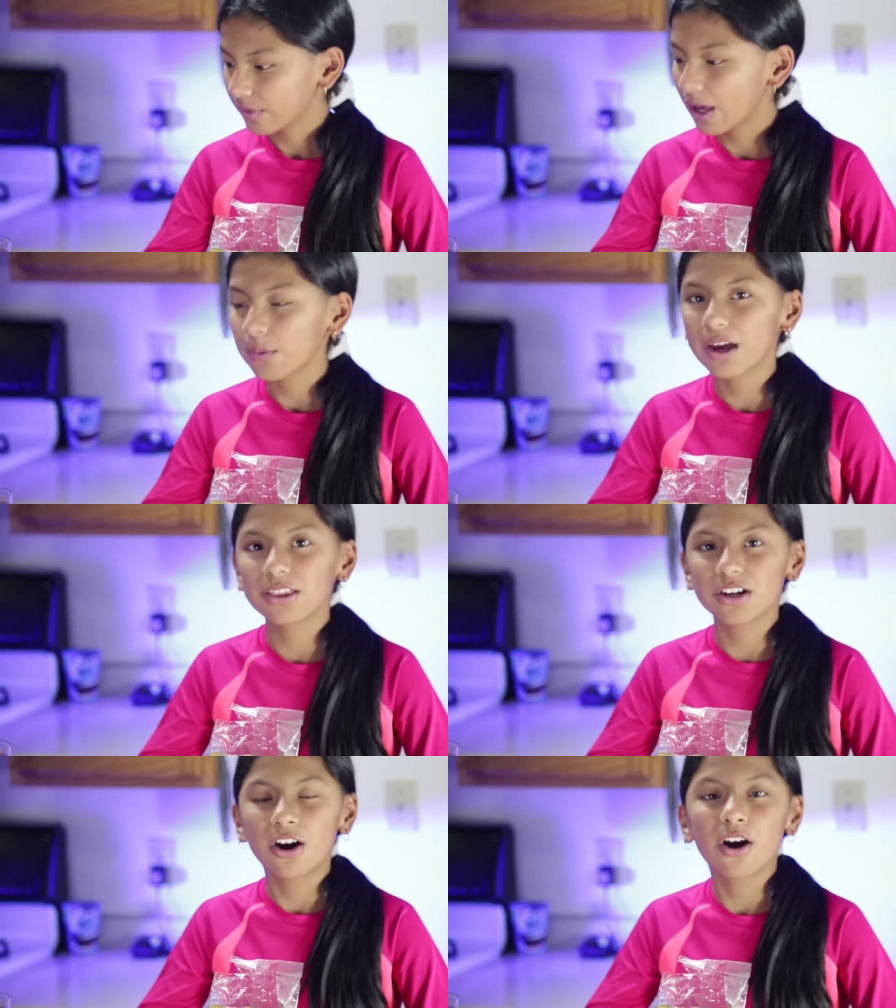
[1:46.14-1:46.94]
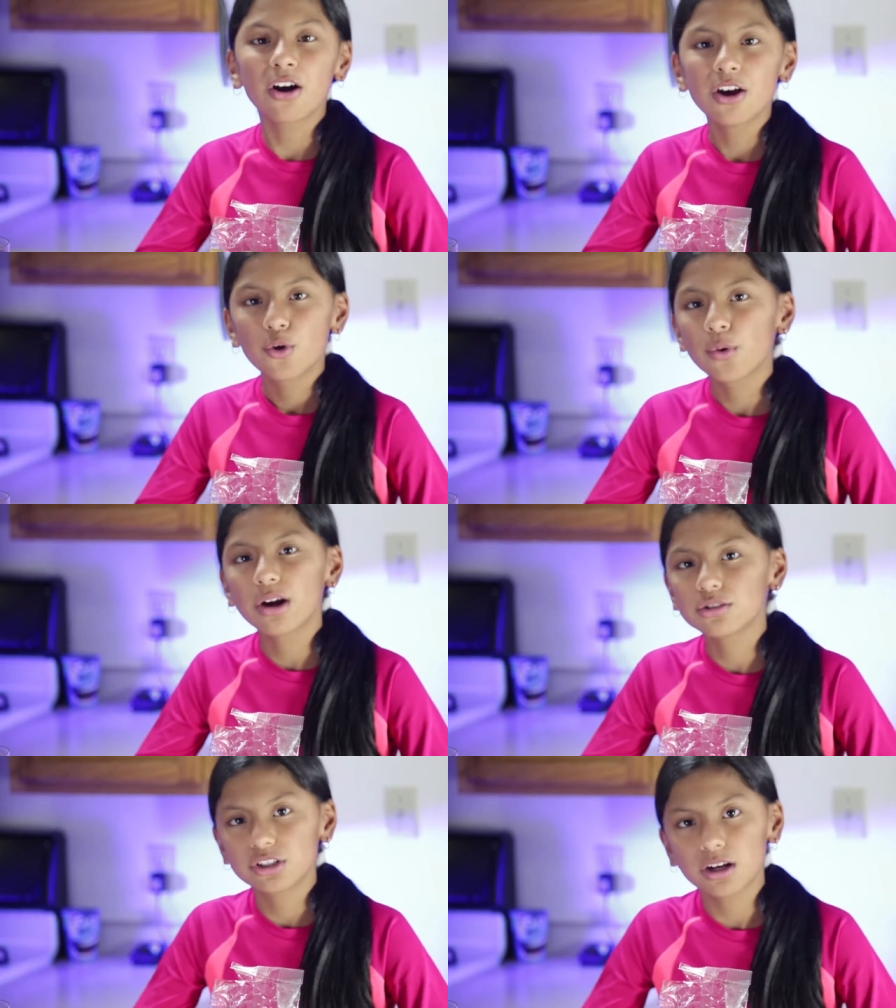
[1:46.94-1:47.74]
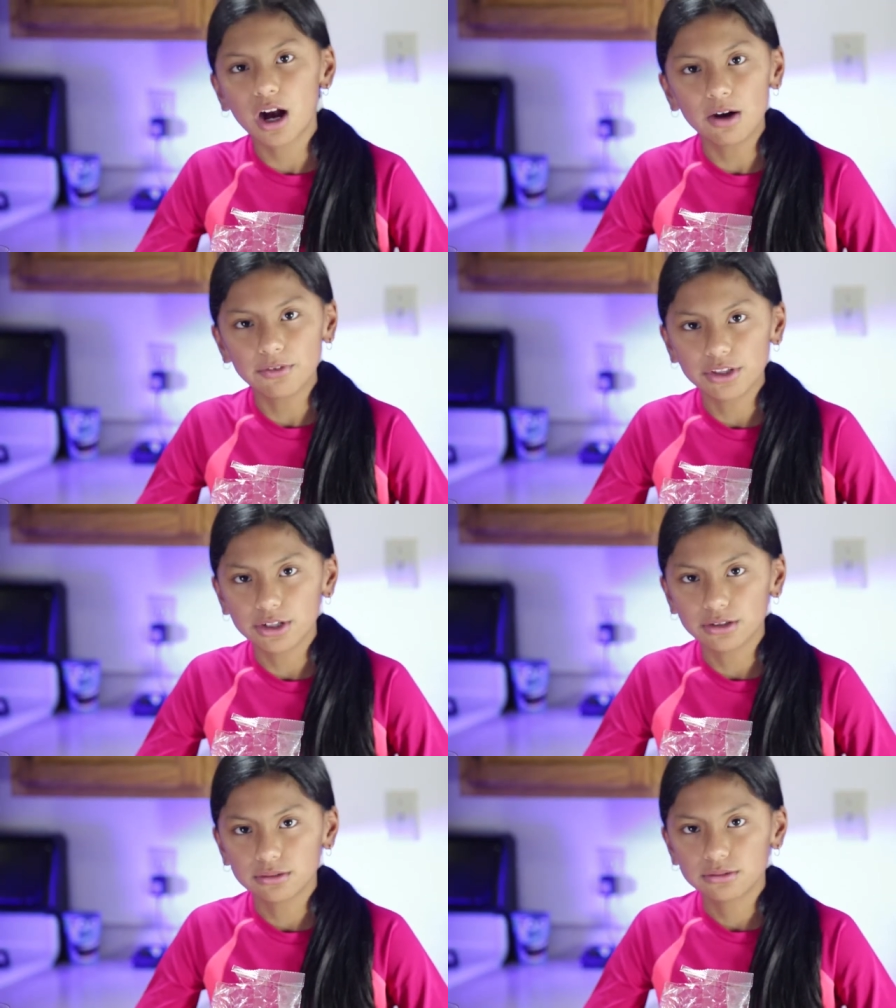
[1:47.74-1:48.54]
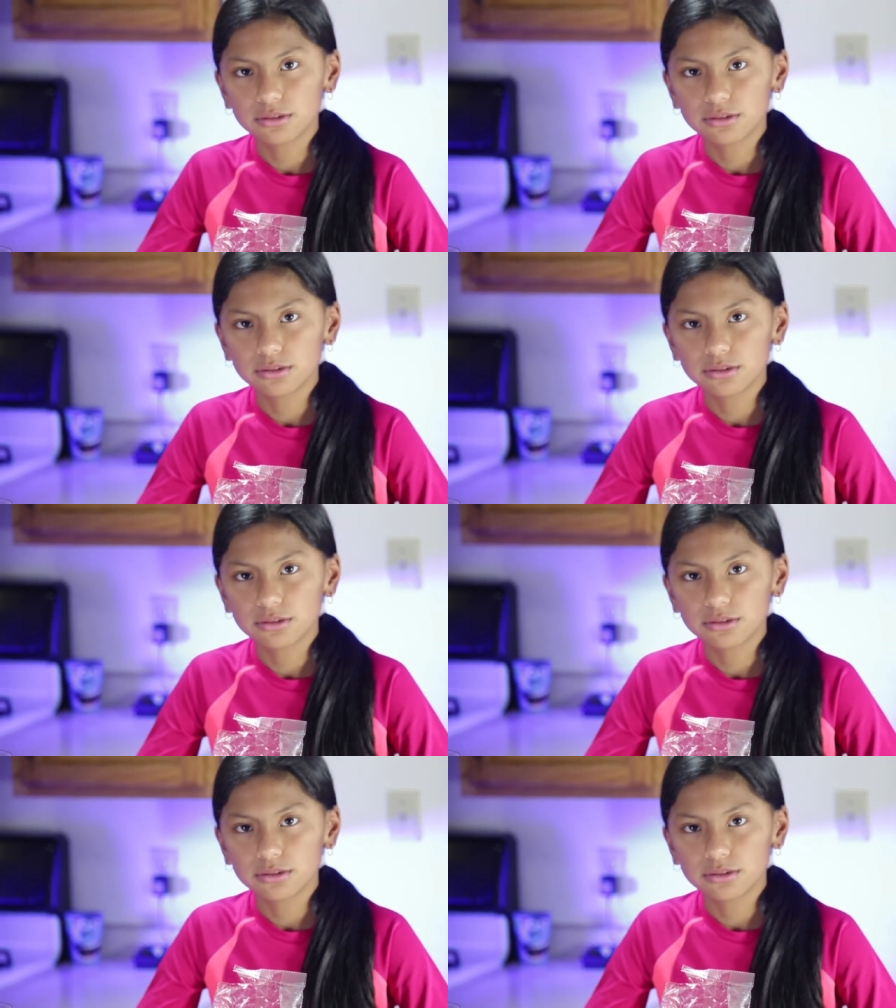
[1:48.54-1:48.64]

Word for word: That we uh, we don't drink coffee though.